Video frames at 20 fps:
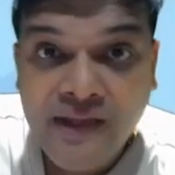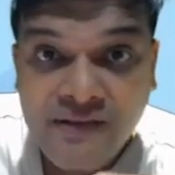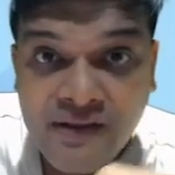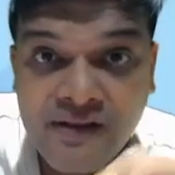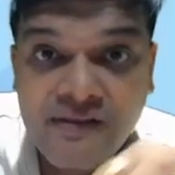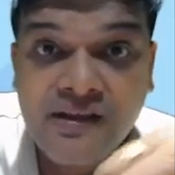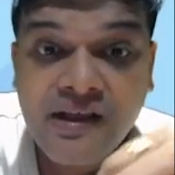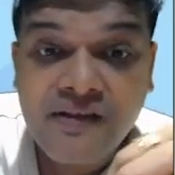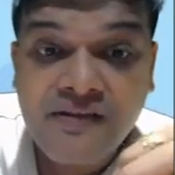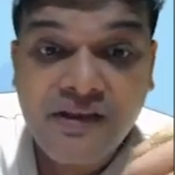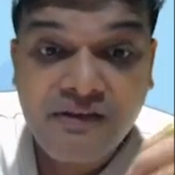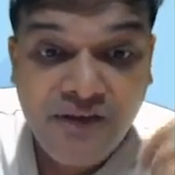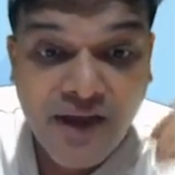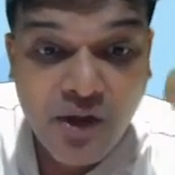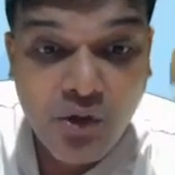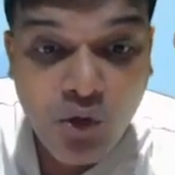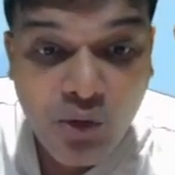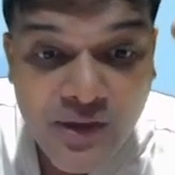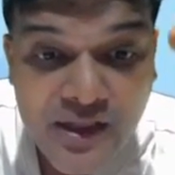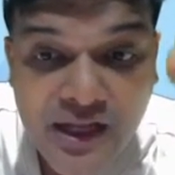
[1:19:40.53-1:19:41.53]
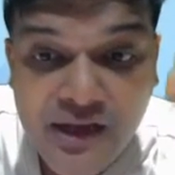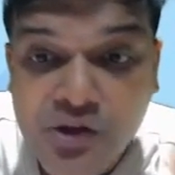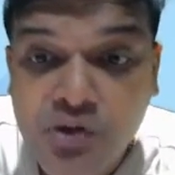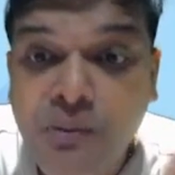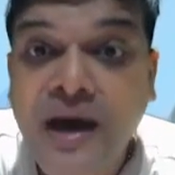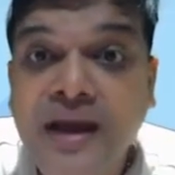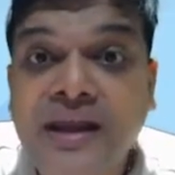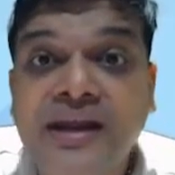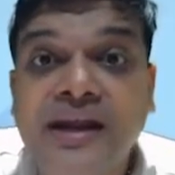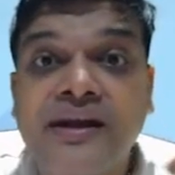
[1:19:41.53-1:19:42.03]
is yes. If I go with a new
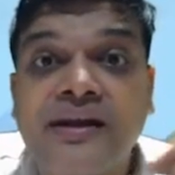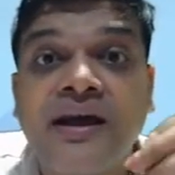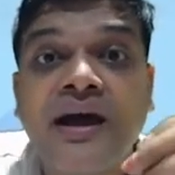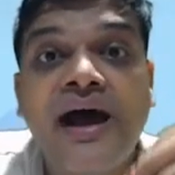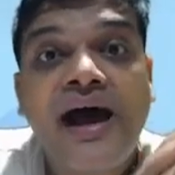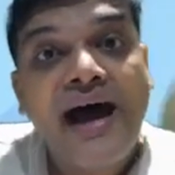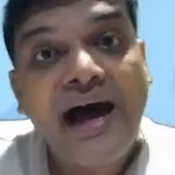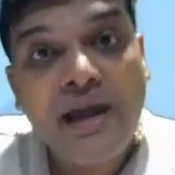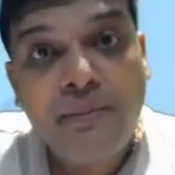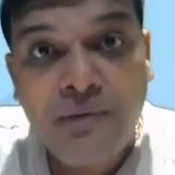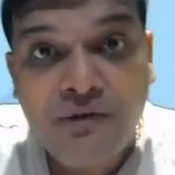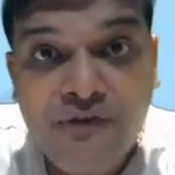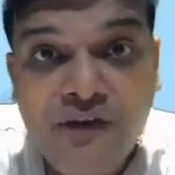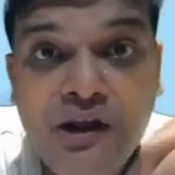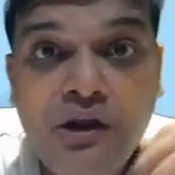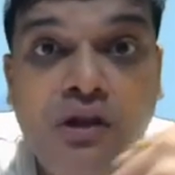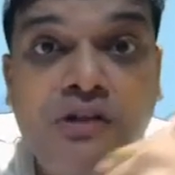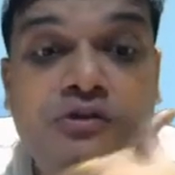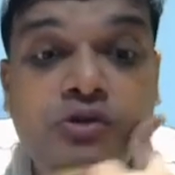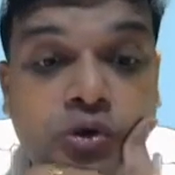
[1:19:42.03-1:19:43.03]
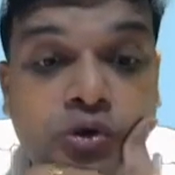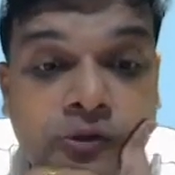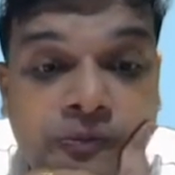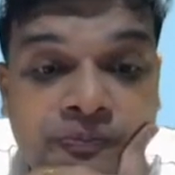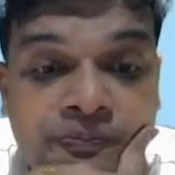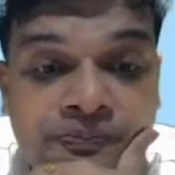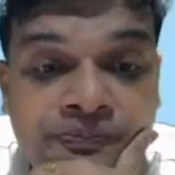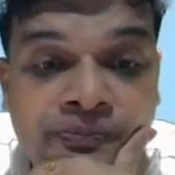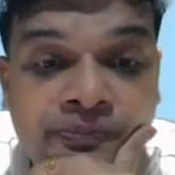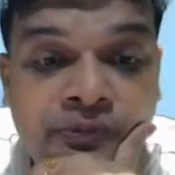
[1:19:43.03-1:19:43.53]
market, I may fail also.
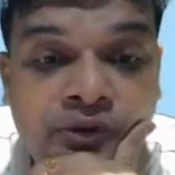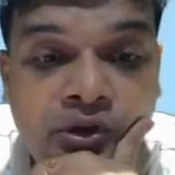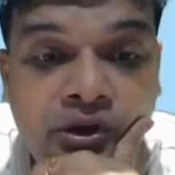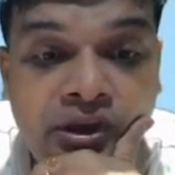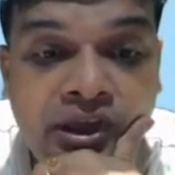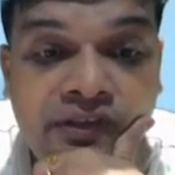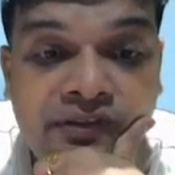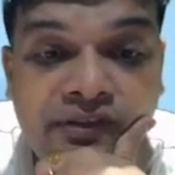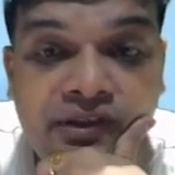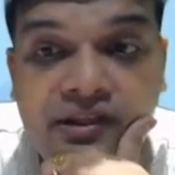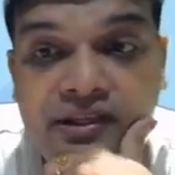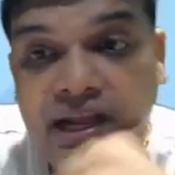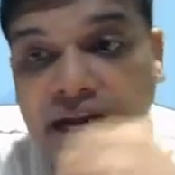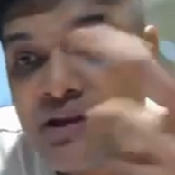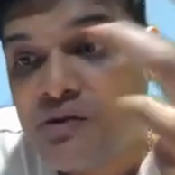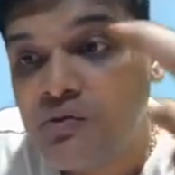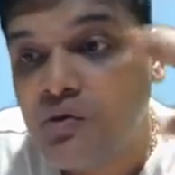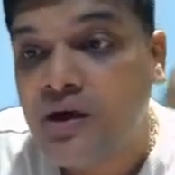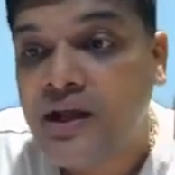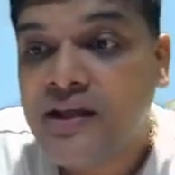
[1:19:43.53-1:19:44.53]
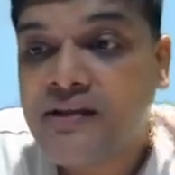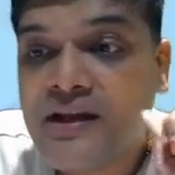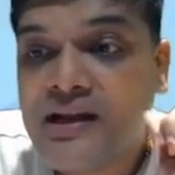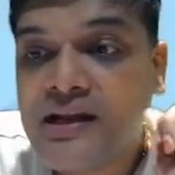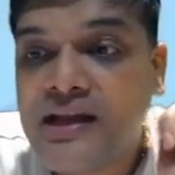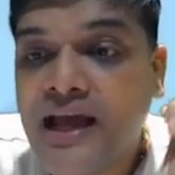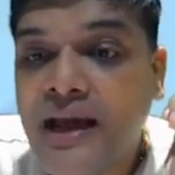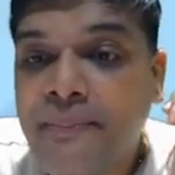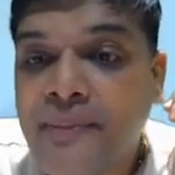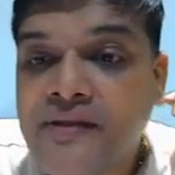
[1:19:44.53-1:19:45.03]
Okay, that is what
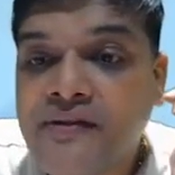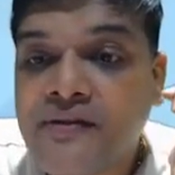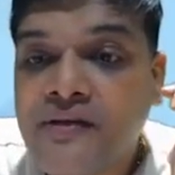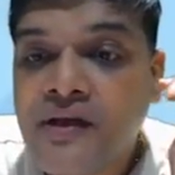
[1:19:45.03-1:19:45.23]
exactly happens.